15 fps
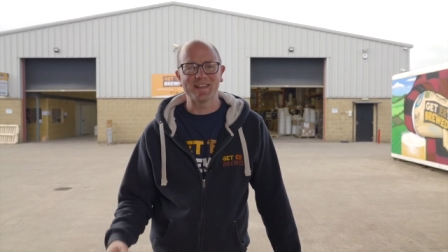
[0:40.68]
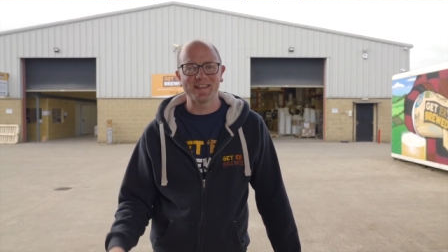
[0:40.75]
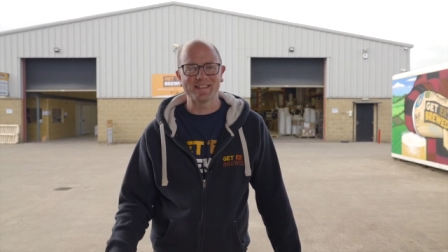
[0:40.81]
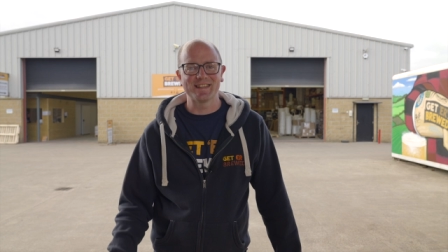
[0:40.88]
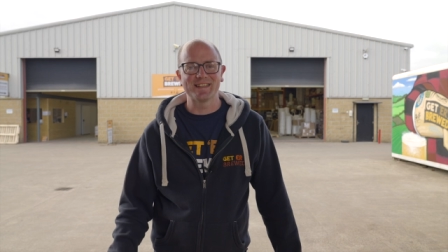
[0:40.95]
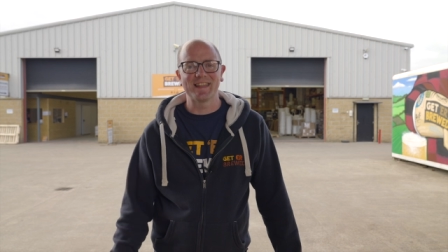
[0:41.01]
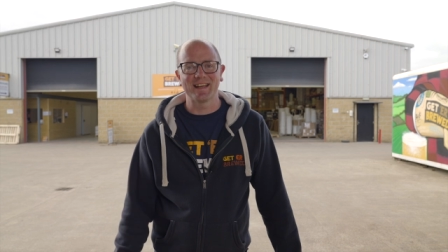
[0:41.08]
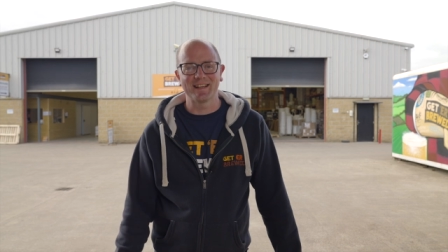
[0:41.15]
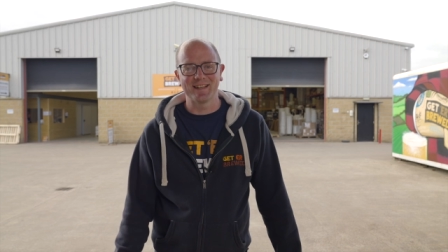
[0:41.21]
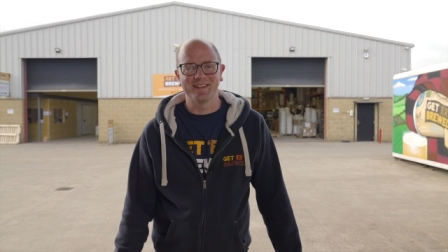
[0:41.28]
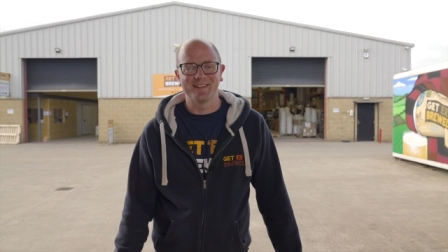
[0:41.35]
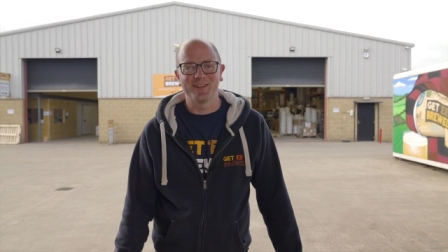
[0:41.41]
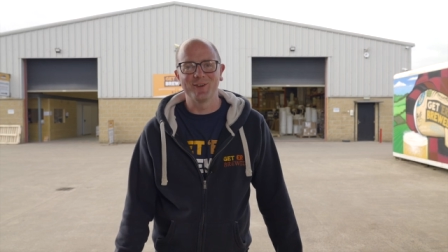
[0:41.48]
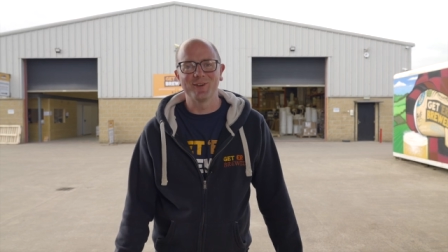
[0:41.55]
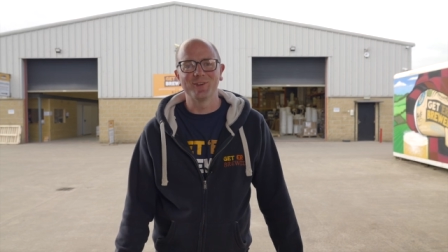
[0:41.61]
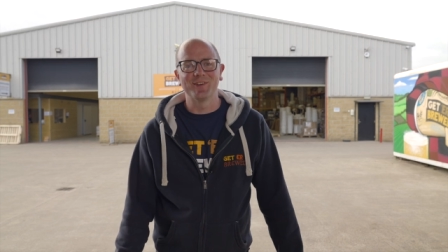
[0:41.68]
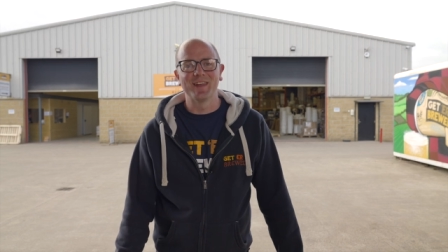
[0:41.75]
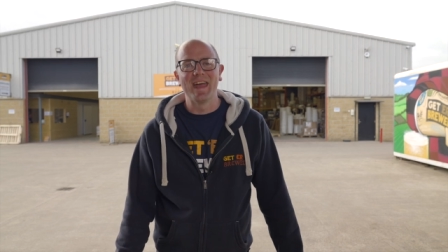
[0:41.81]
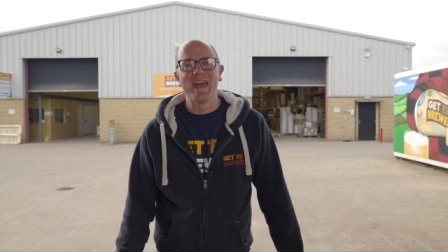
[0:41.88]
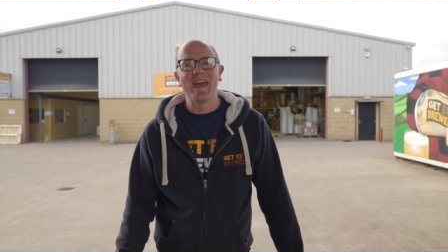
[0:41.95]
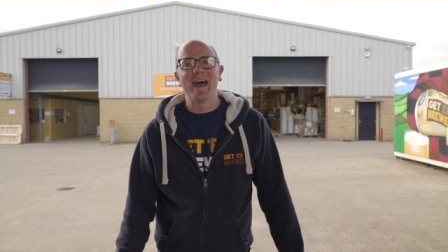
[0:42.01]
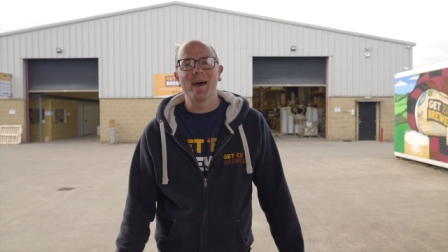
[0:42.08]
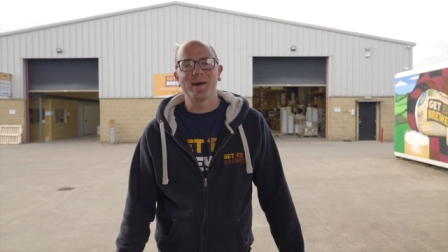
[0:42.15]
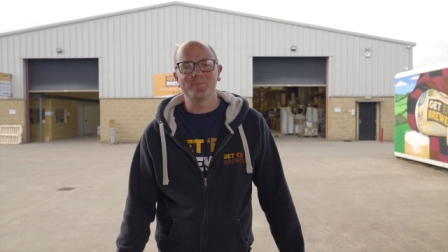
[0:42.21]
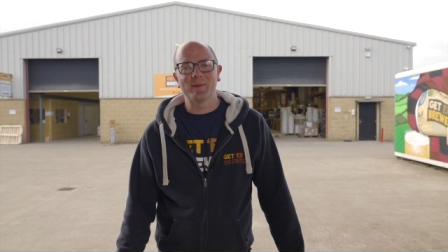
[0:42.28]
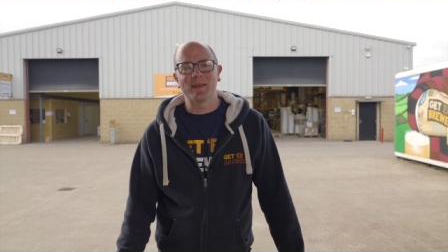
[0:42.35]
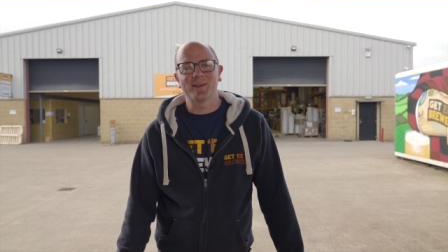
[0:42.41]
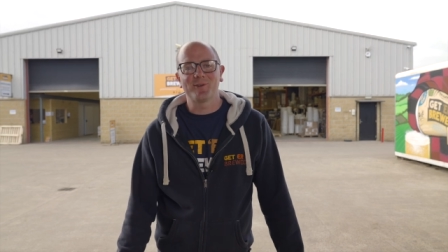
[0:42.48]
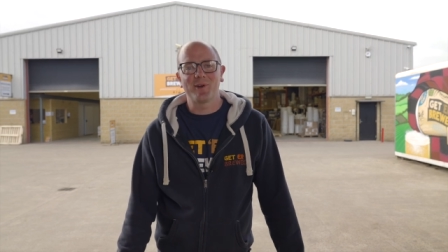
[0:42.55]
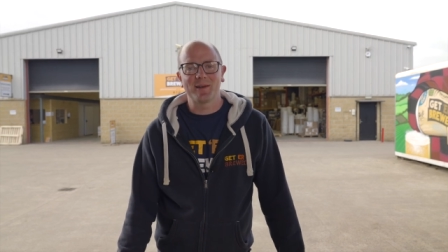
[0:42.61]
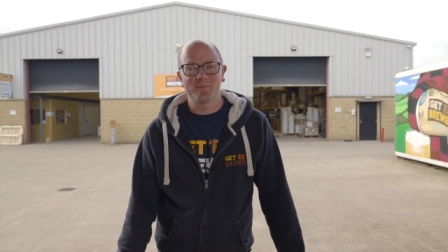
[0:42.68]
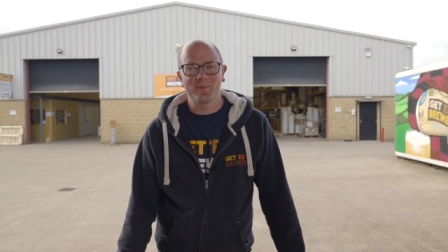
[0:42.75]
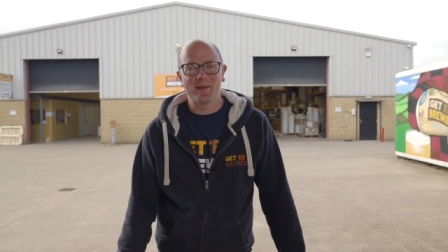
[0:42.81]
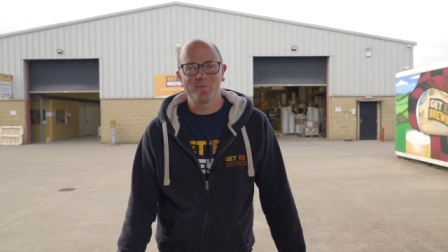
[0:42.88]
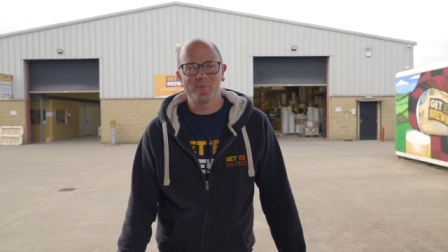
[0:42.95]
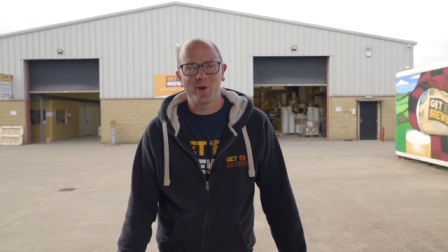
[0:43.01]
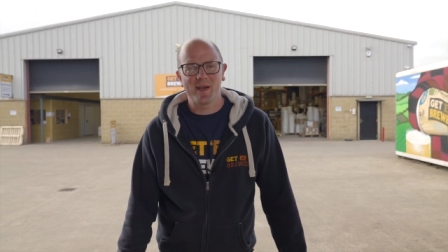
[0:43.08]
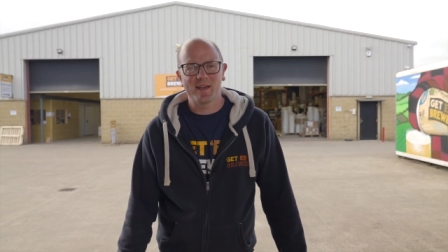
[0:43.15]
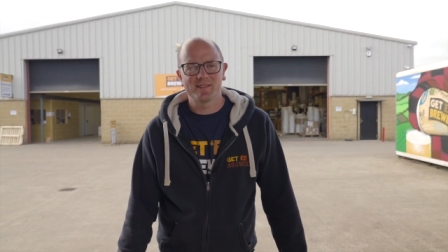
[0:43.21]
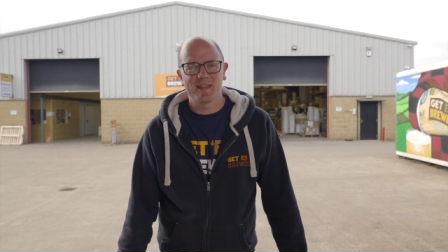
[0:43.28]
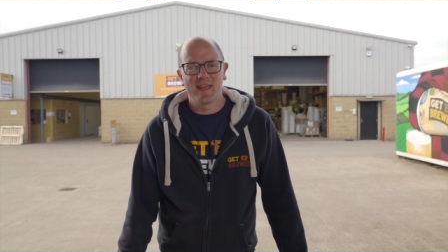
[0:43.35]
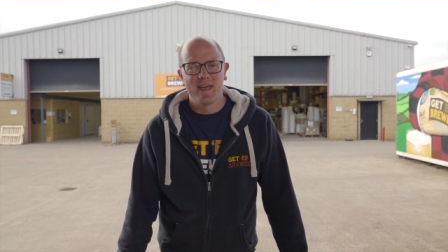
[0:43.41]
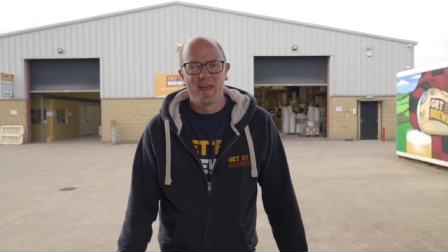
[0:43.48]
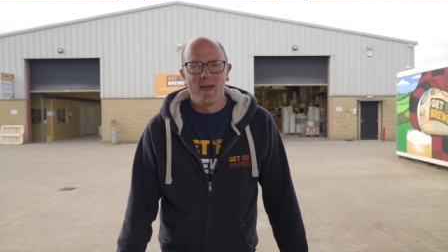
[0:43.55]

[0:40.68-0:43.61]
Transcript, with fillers: tasted that good, I'd be incredibly impressed.